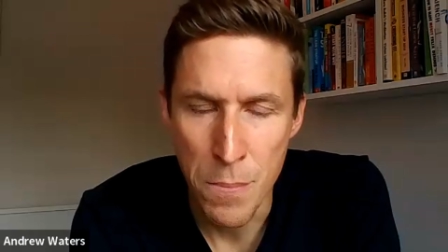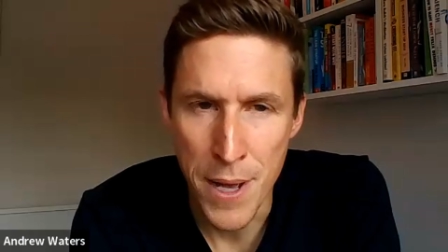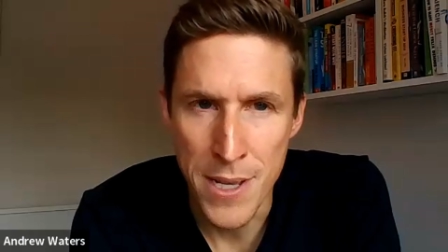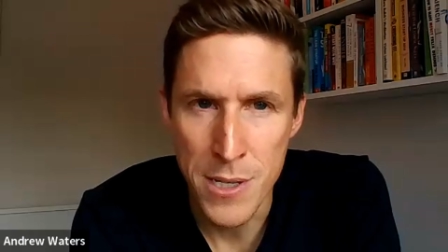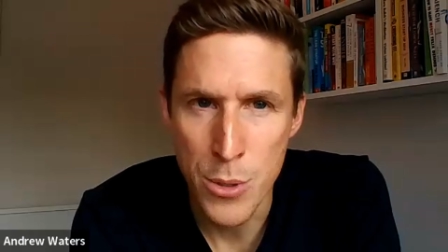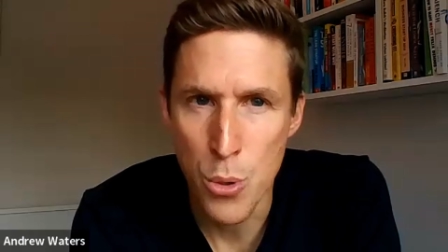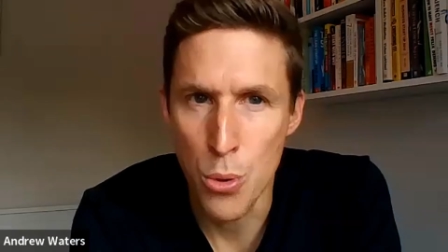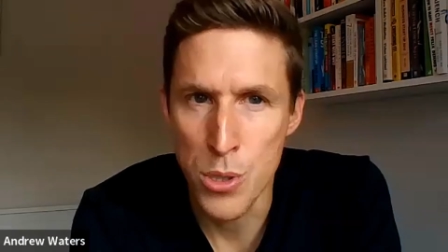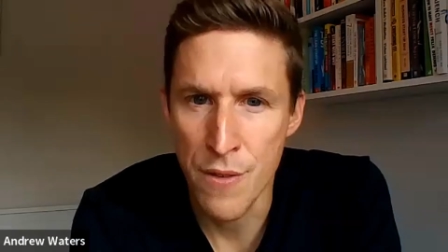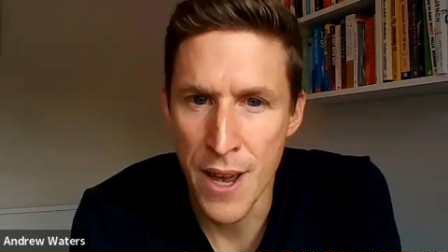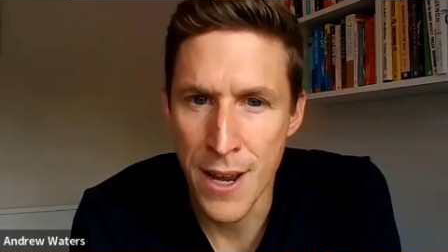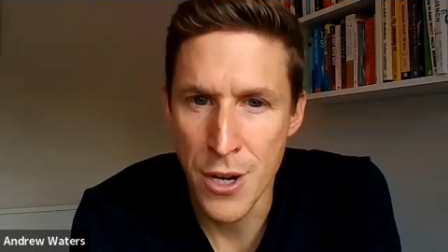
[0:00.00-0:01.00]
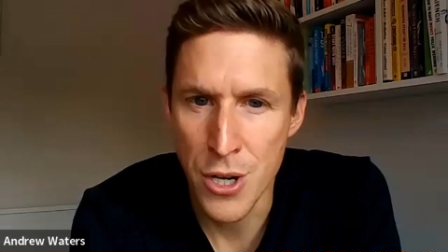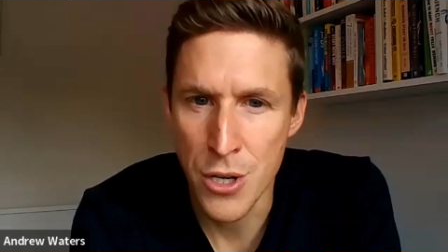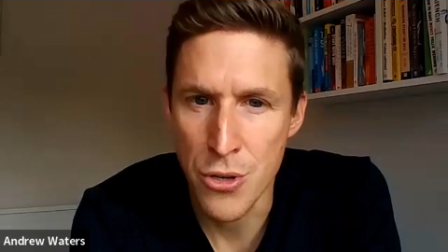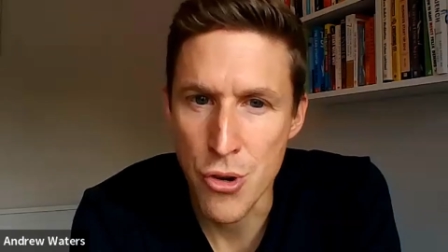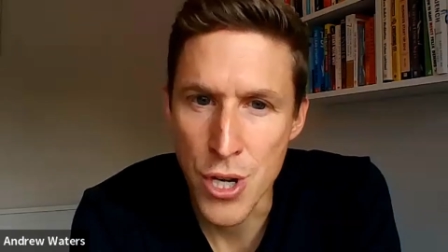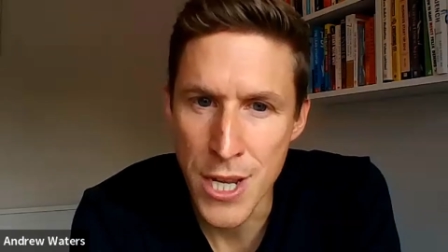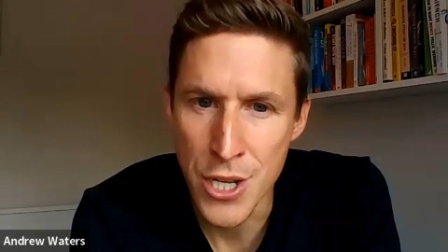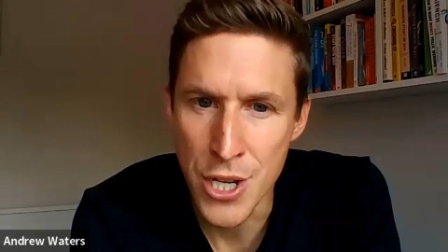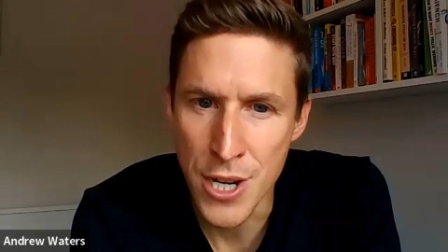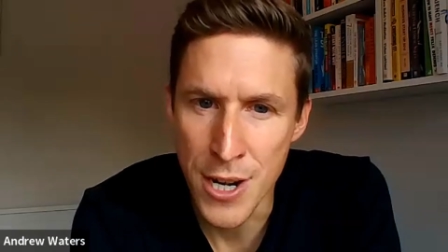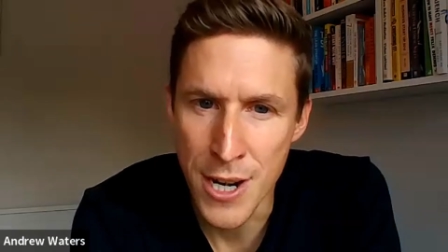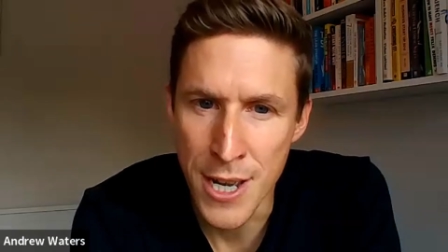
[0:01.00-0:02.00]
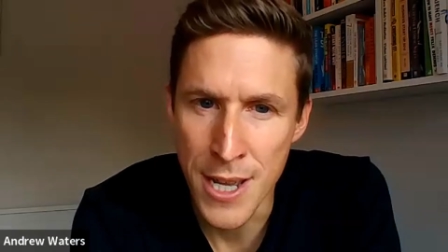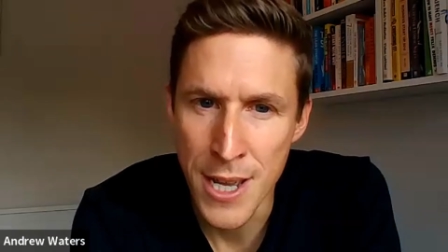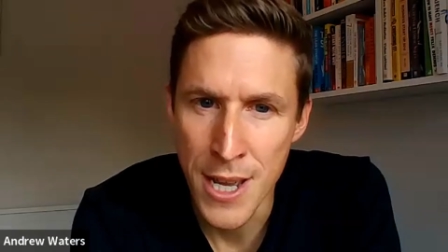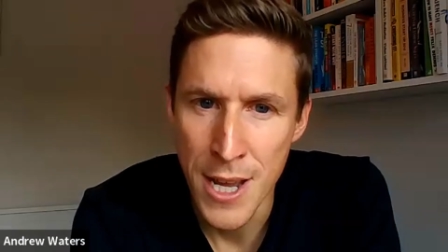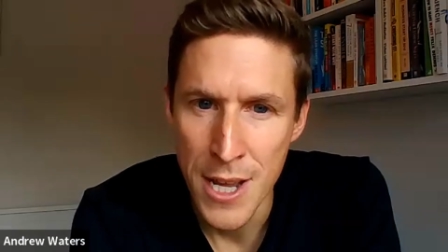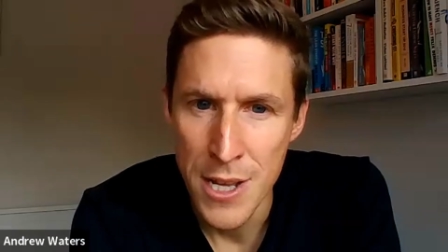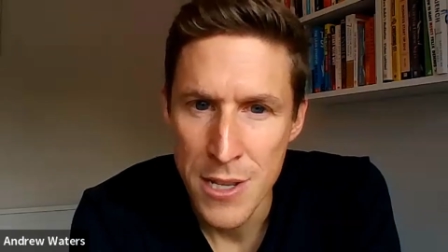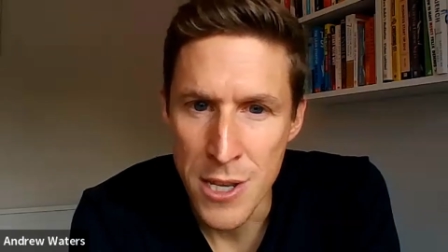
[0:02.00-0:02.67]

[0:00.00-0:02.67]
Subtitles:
the best course of action strategically.